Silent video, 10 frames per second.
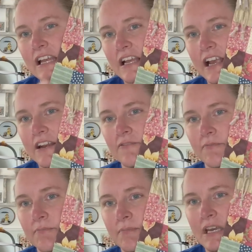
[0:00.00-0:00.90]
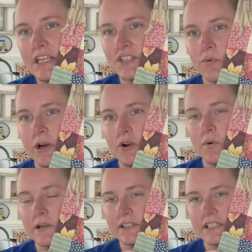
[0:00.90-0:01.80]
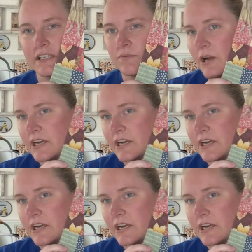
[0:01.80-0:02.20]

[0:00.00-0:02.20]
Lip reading: kind of mini square quilted one,